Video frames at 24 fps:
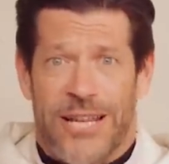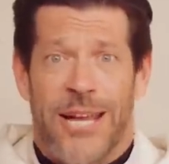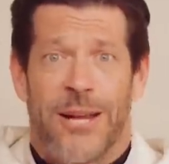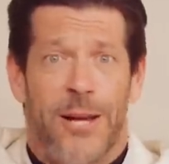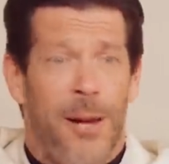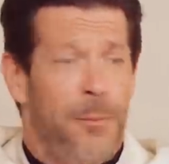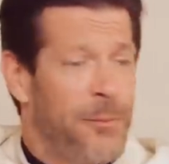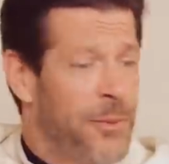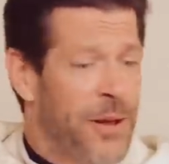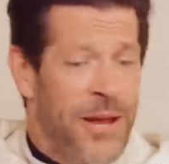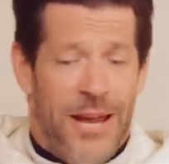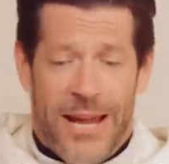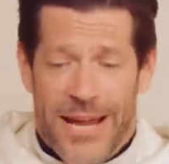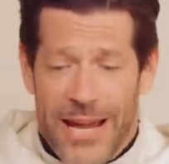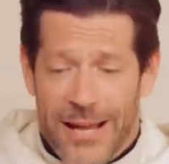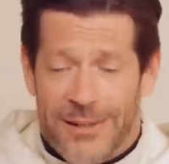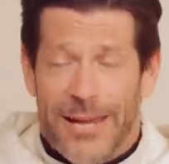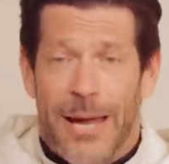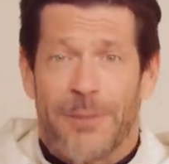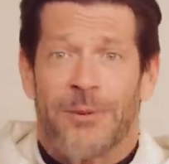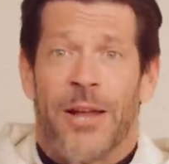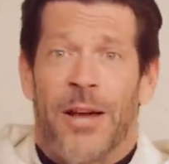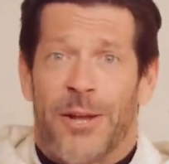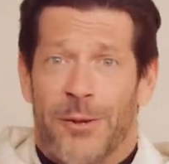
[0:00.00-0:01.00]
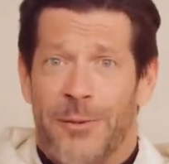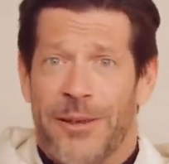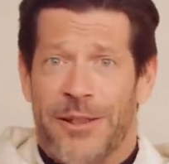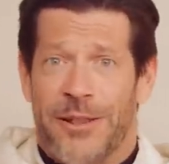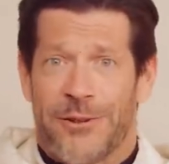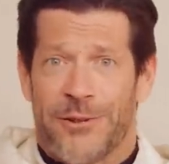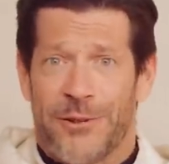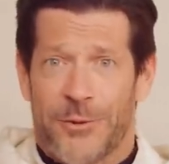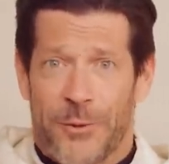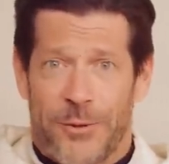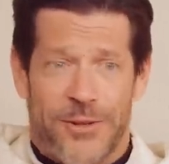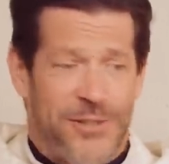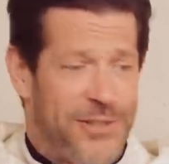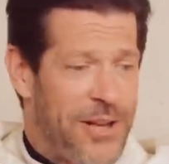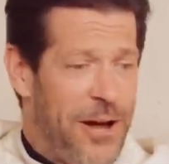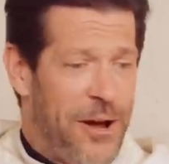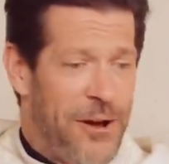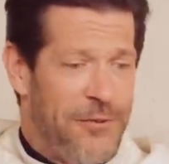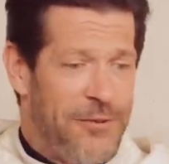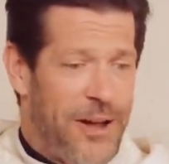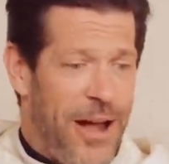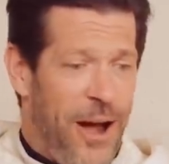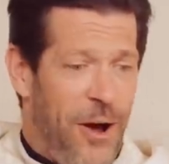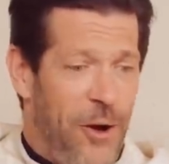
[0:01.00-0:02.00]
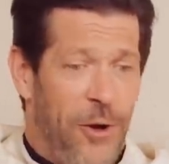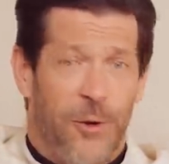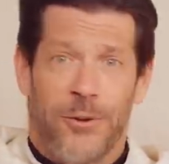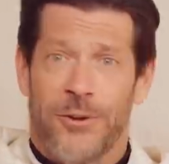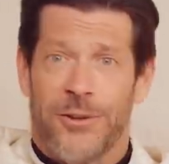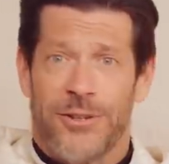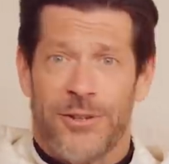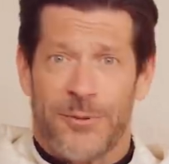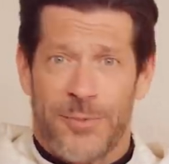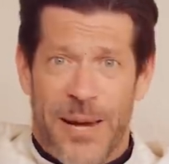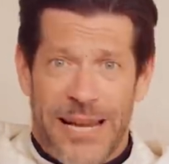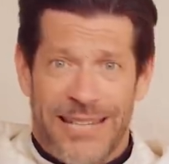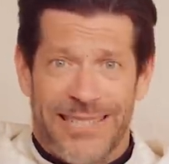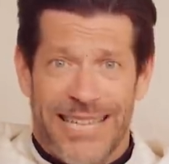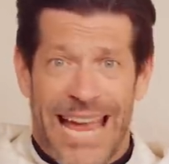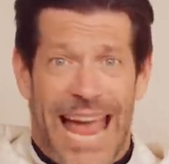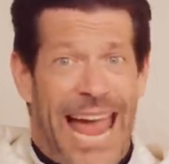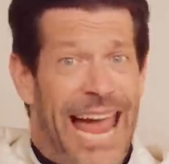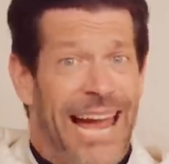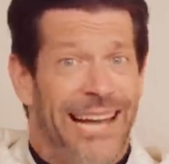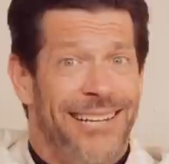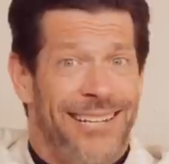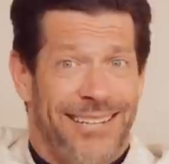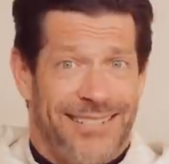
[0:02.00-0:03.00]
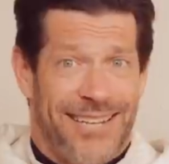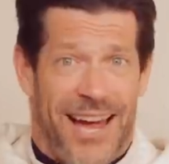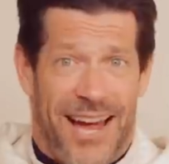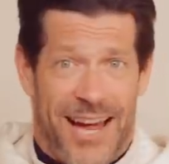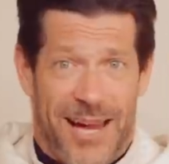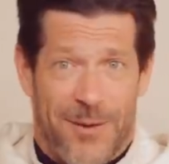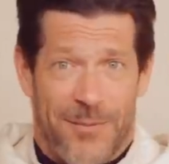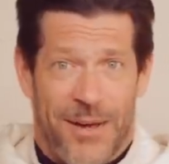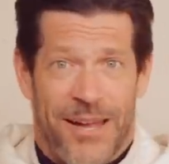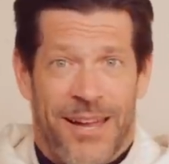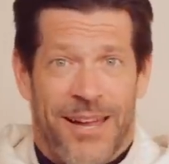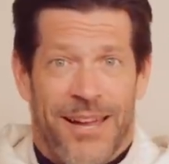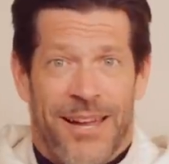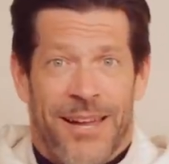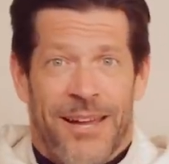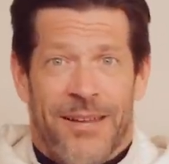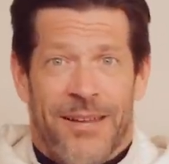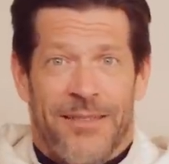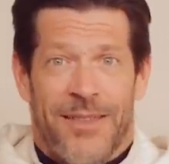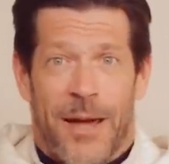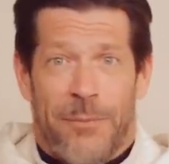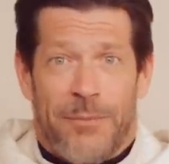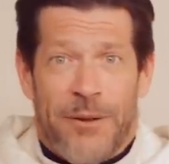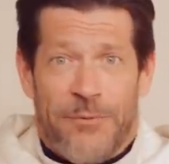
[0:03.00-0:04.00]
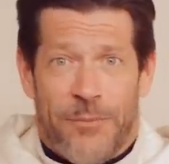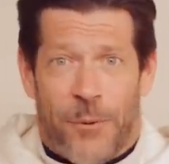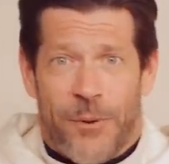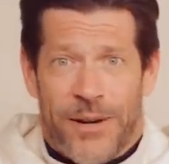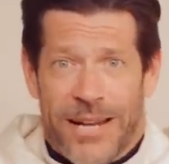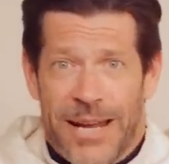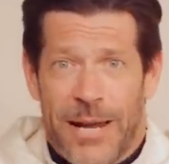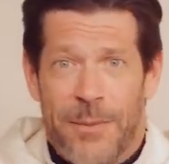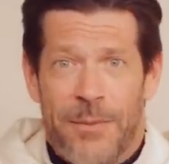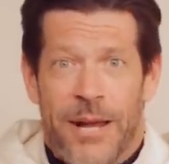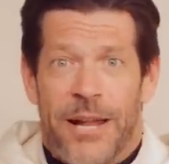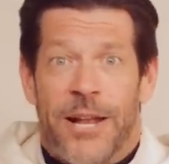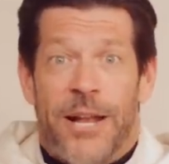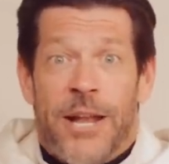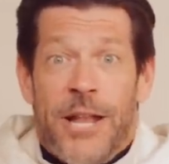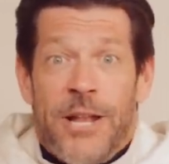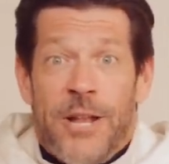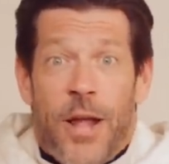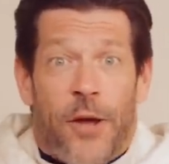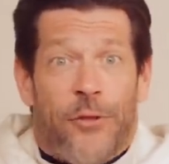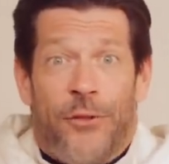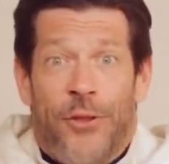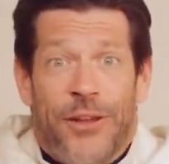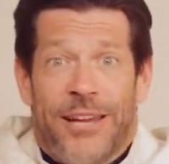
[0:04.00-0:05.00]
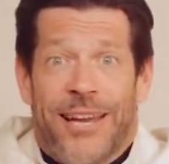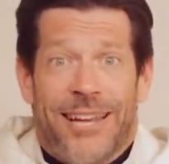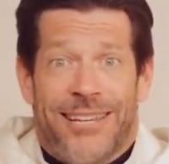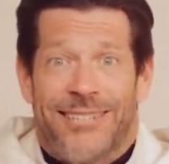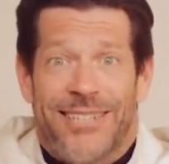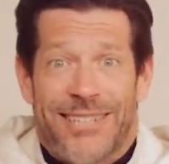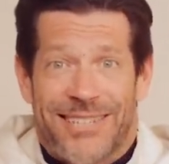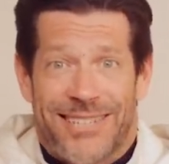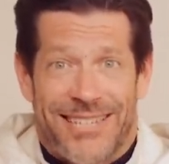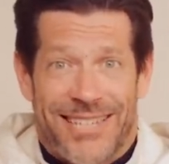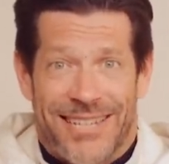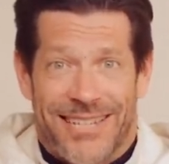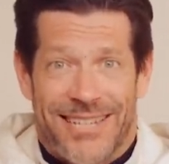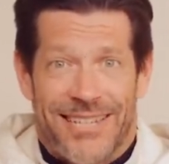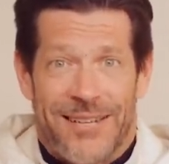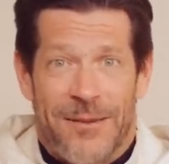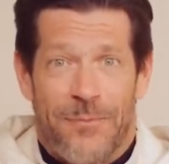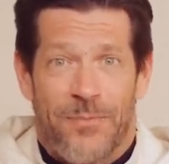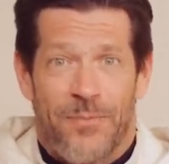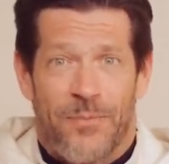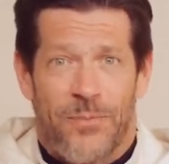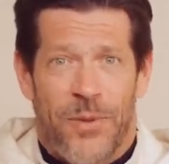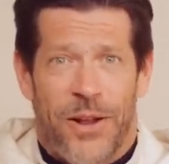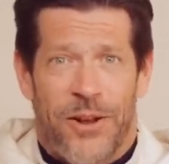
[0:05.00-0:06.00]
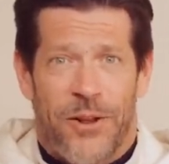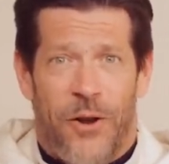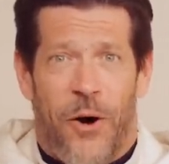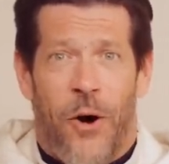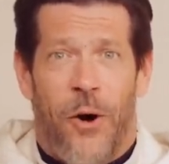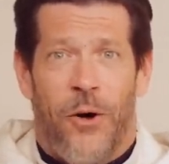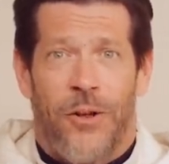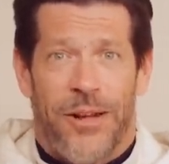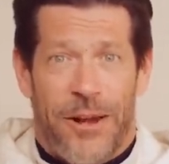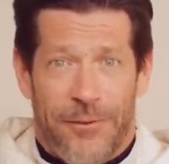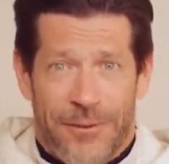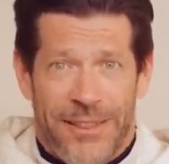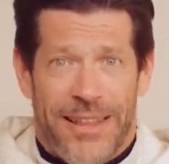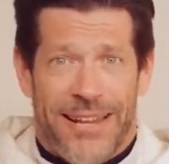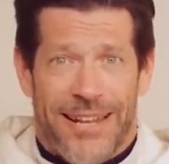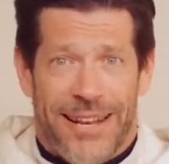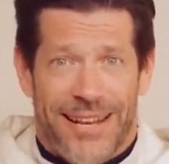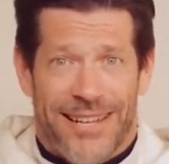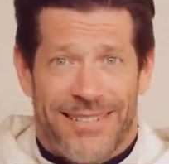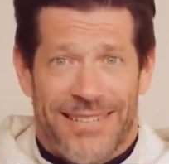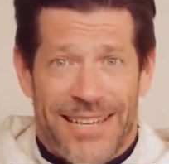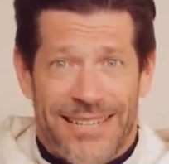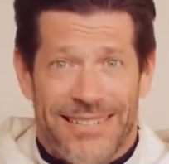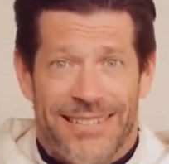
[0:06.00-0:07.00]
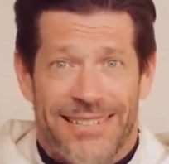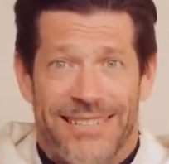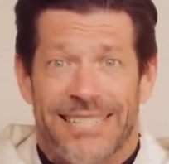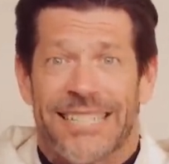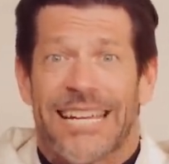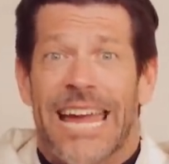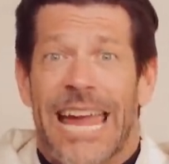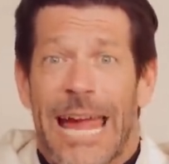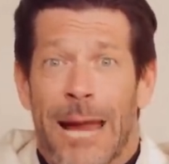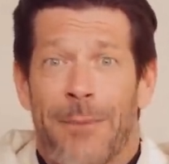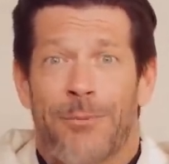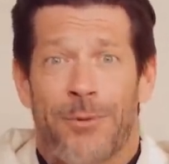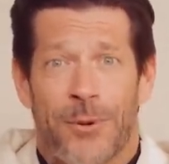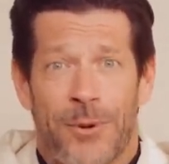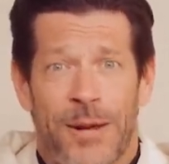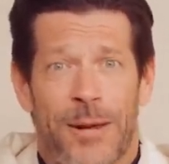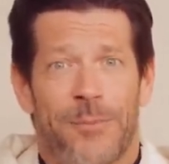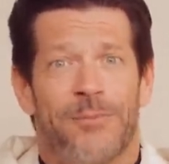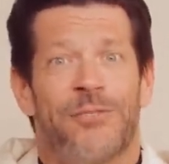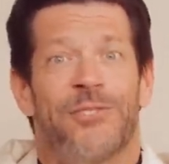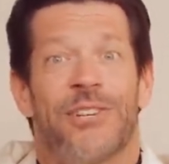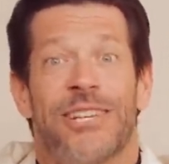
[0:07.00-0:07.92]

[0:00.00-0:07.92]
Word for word: He claimed to be the source of all space and time, that before him, nothing existed, that everything that exists came through him.